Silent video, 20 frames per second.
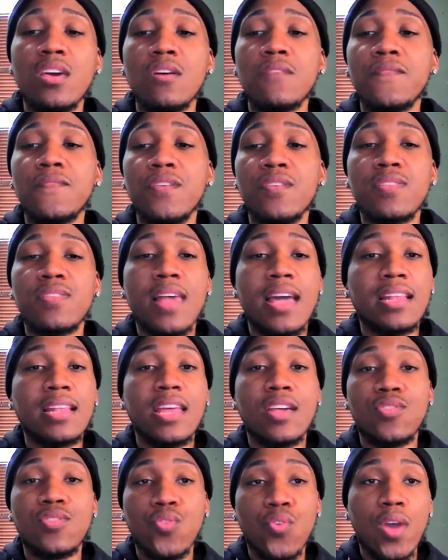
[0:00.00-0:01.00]
feels like
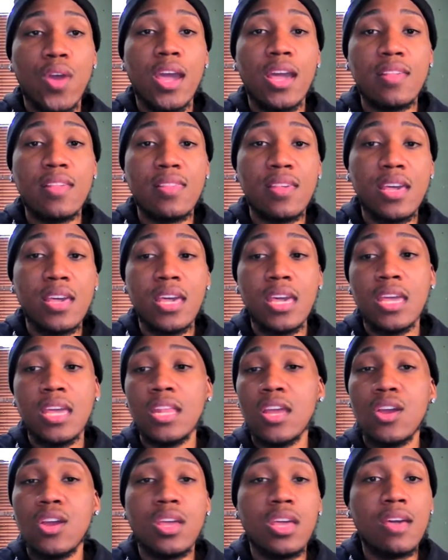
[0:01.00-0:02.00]
that's crazy.
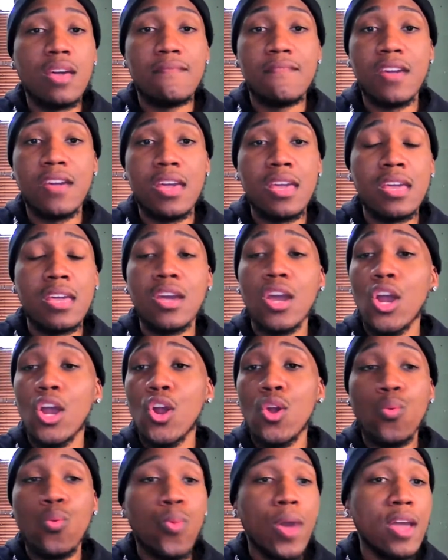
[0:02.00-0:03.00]
They're giving
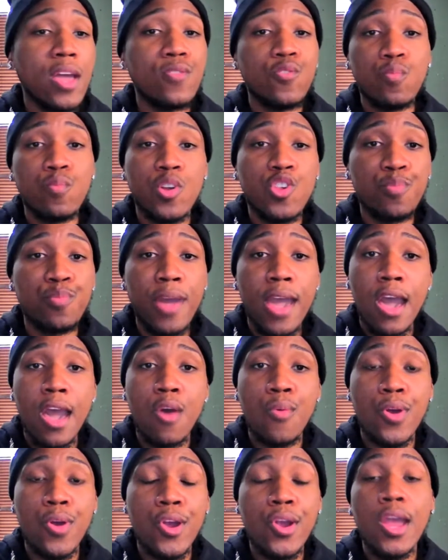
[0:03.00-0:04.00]
her way too much
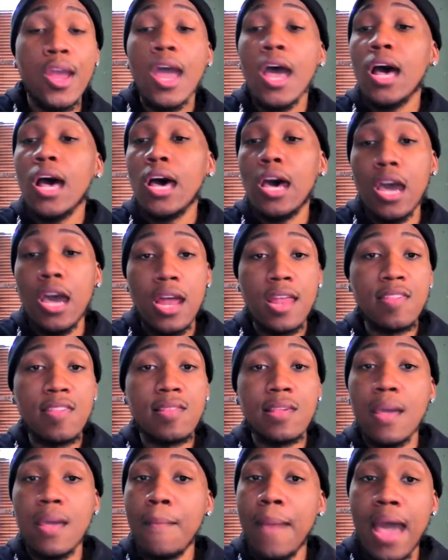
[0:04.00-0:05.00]
power.
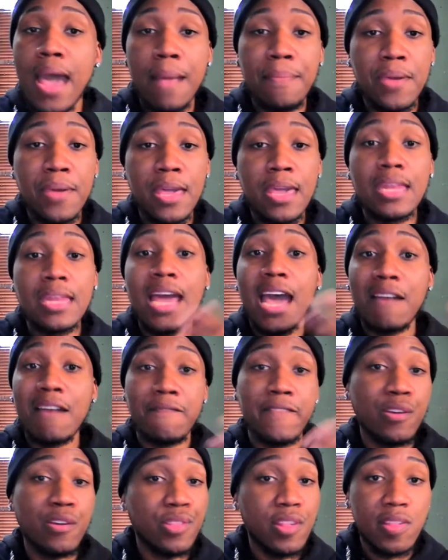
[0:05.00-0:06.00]
Honestly, in my opinion, I
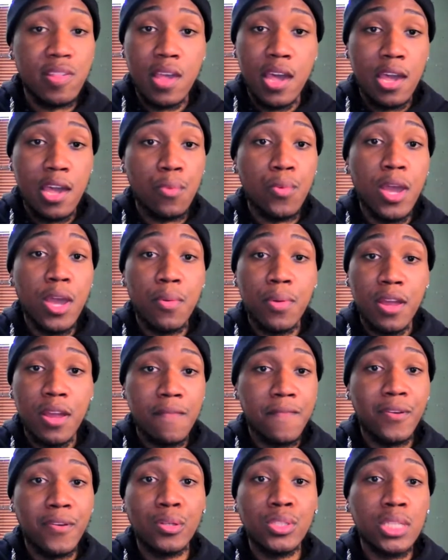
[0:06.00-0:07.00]
felt the same way when I
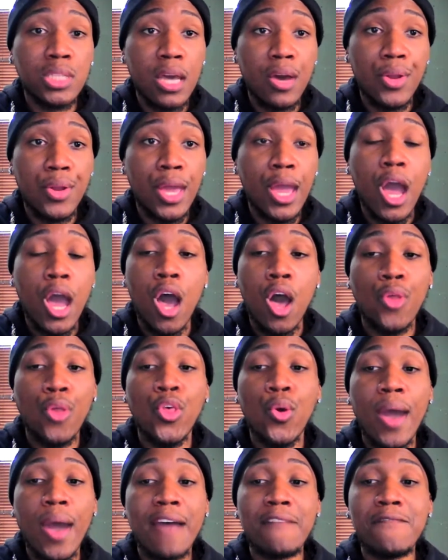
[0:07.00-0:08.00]
first saw that.
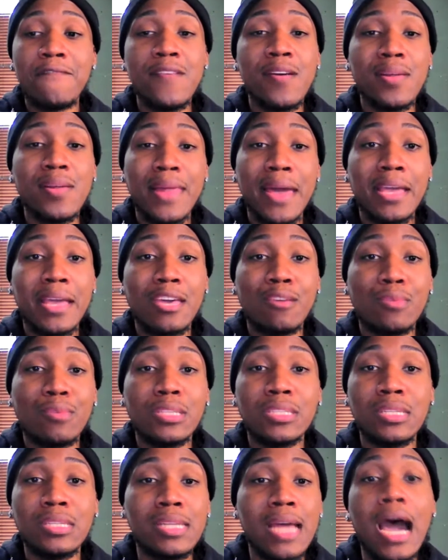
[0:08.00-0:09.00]
Although I felt like it
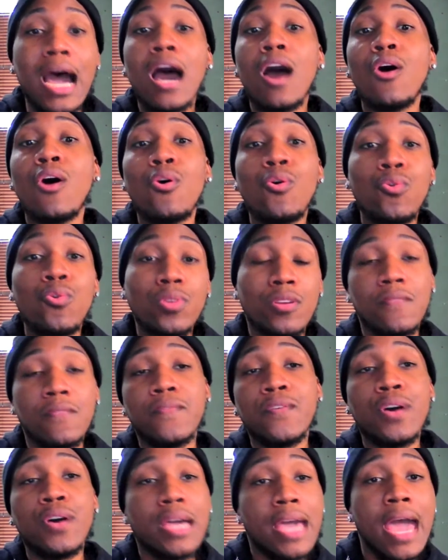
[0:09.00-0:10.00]
was dog the
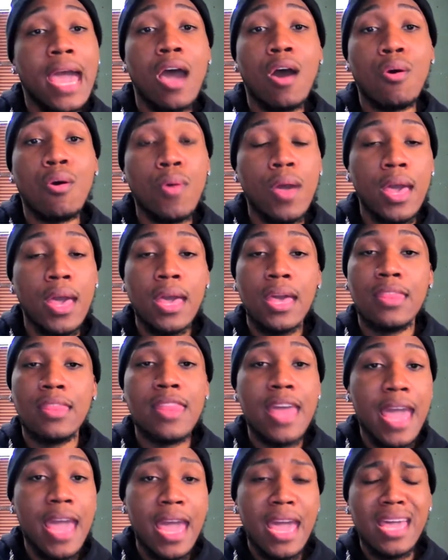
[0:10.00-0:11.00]
fuck out
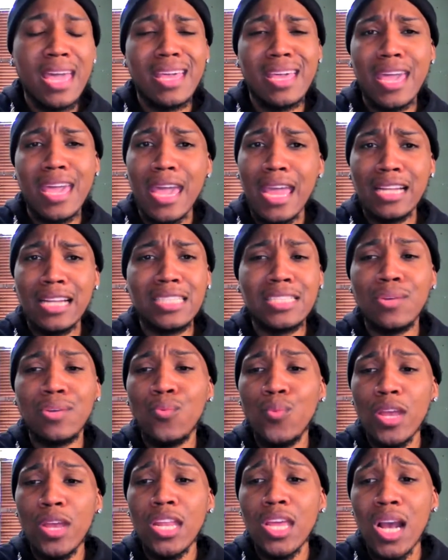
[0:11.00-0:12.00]
that Candiace and
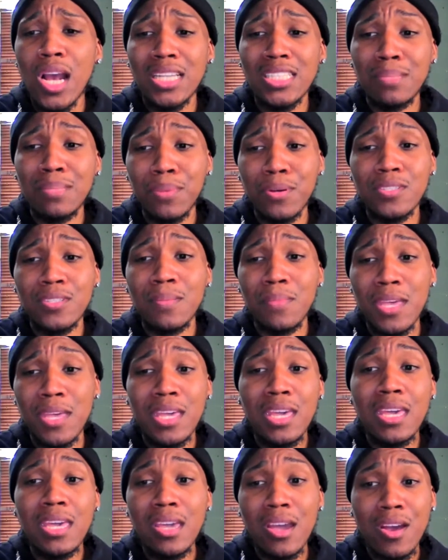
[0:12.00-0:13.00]
Wendy are supposed to be
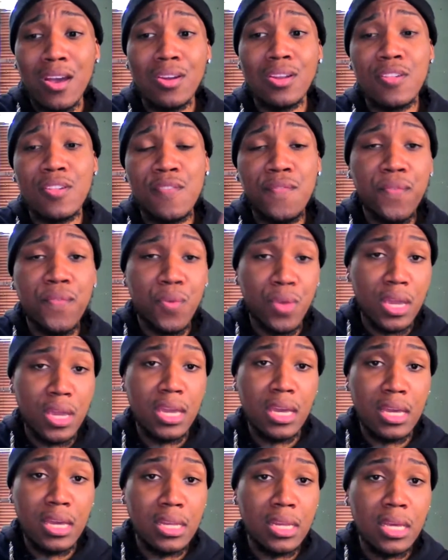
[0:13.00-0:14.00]
Keiarna's
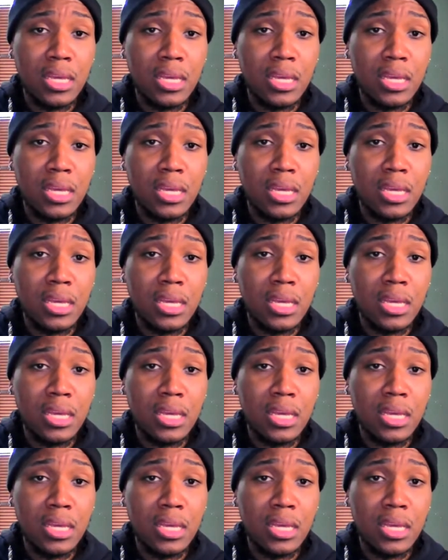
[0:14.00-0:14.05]
friend